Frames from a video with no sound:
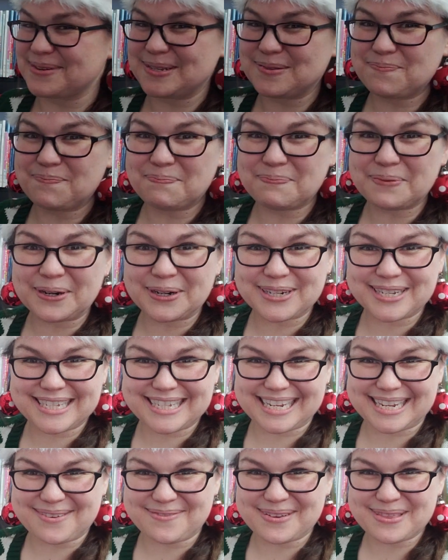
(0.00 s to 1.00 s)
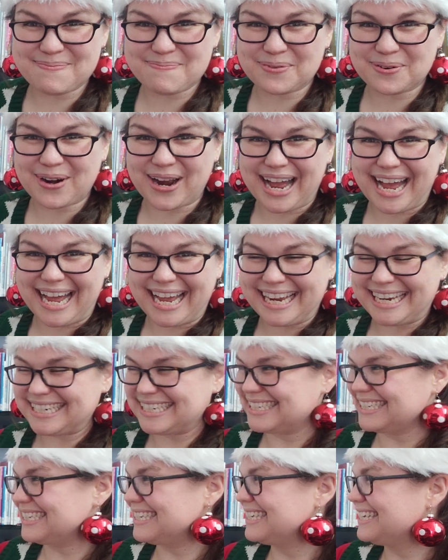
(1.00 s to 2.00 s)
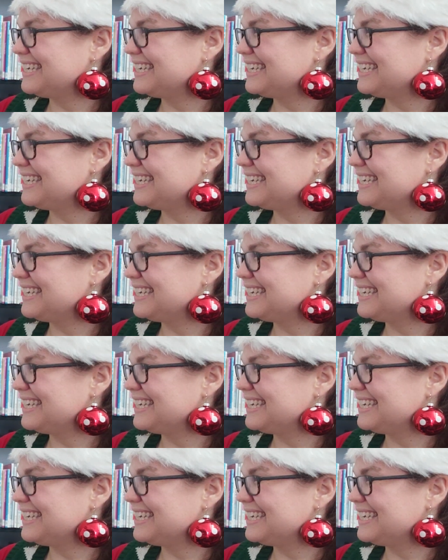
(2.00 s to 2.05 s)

was bursting with pride.